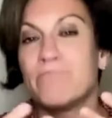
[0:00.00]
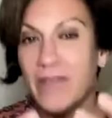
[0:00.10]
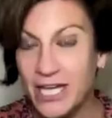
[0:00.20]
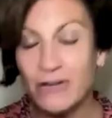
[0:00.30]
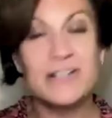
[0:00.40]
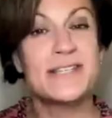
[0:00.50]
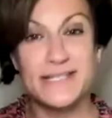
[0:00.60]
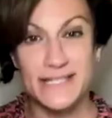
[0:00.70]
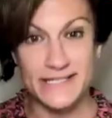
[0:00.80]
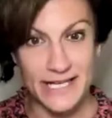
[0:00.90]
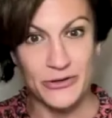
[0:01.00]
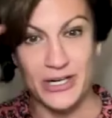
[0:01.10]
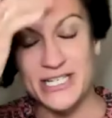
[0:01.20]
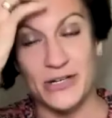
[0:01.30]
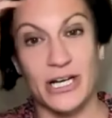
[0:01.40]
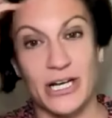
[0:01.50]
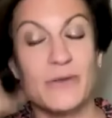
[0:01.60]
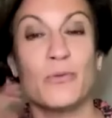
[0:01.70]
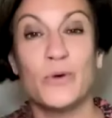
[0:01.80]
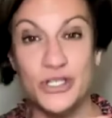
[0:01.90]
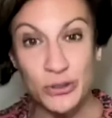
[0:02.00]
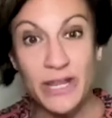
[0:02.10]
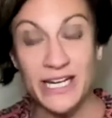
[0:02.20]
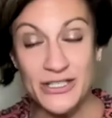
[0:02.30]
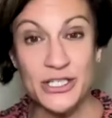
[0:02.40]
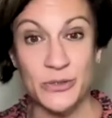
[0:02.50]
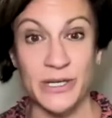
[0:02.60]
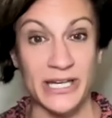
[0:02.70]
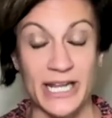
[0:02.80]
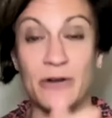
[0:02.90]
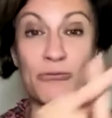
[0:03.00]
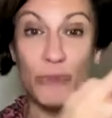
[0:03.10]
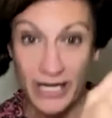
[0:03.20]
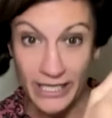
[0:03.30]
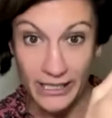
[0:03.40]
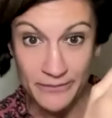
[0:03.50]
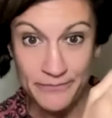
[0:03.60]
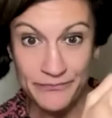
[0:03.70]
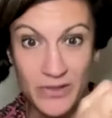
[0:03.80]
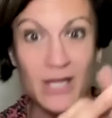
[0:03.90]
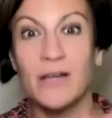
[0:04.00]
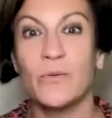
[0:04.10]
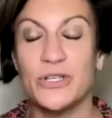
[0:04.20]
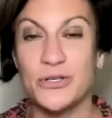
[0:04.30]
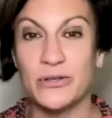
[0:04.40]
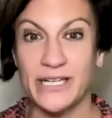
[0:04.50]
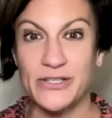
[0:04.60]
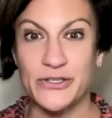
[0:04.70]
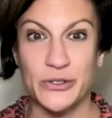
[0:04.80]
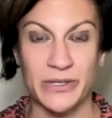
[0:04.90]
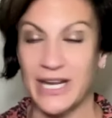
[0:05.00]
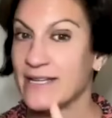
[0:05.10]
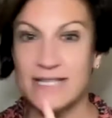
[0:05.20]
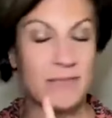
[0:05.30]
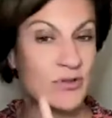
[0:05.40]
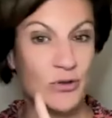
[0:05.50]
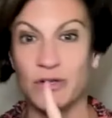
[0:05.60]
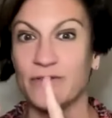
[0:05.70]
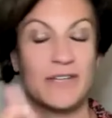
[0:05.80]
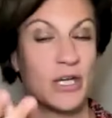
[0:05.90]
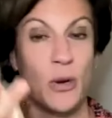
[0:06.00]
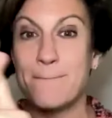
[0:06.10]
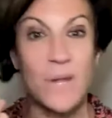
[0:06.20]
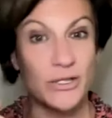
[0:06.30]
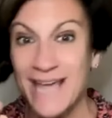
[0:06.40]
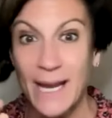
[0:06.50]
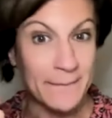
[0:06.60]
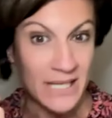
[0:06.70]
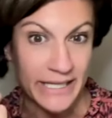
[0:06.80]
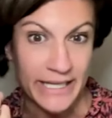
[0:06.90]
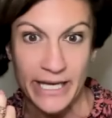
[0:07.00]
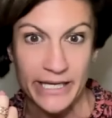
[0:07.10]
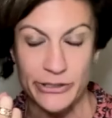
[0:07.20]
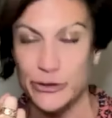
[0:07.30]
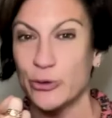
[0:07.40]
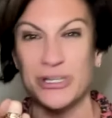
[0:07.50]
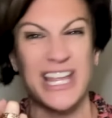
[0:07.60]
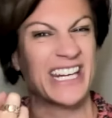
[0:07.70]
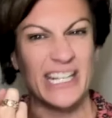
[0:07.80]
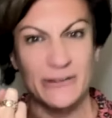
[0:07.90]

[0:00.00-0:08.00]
Here is the success criteria. Would you like to do it in writing? Would you like to do it in some sort of, multimedia tool like an